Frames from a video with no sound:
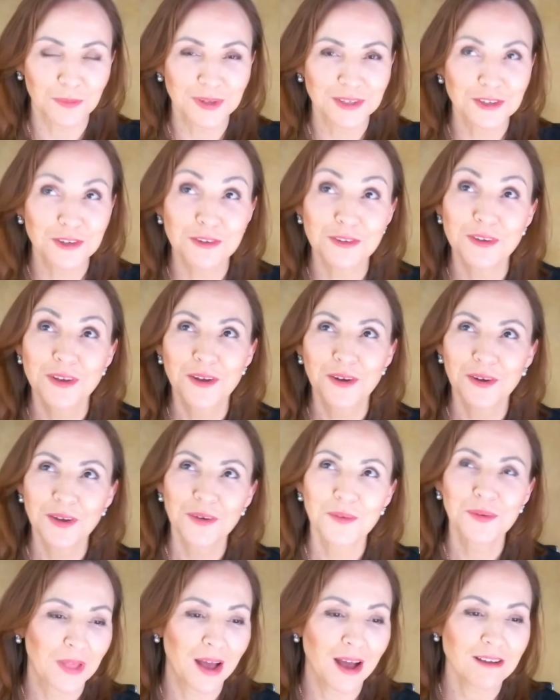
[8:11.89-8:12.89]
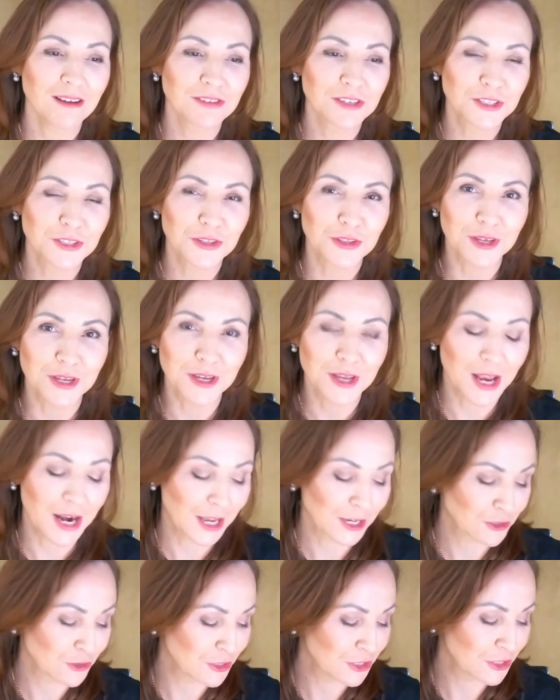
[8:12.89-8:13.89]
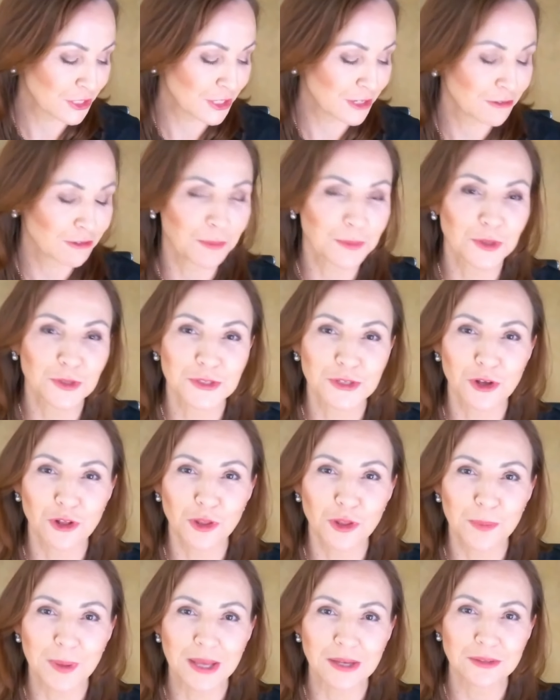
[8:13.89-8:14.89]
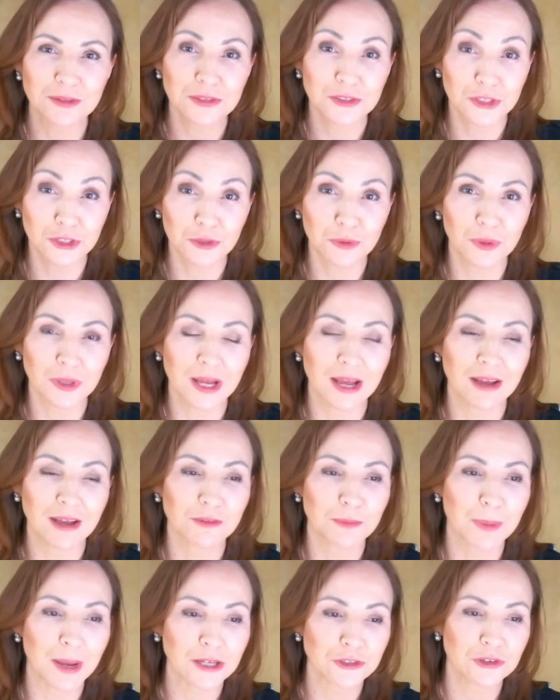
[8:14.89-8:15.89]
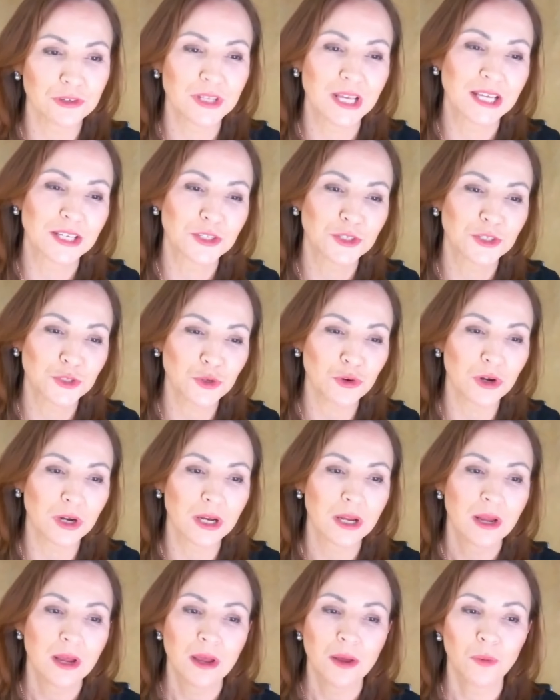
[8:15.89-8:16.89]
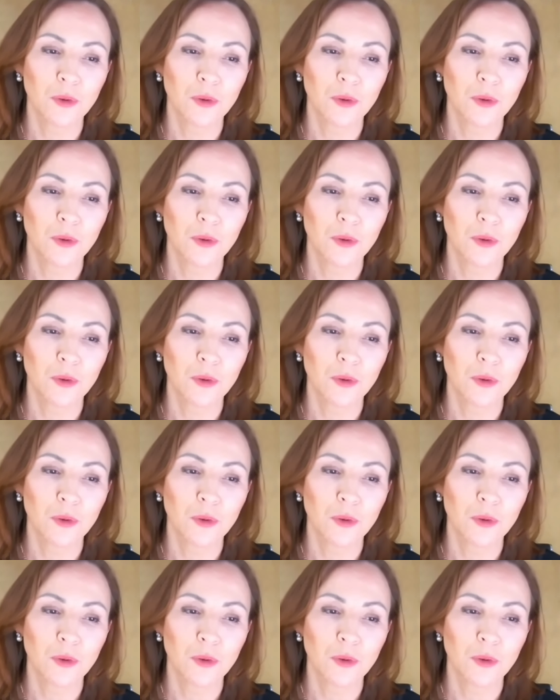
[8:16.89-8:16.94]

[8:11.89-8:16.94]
When you harvest the electricity from your solar panels, do you want to have a battery there to store it?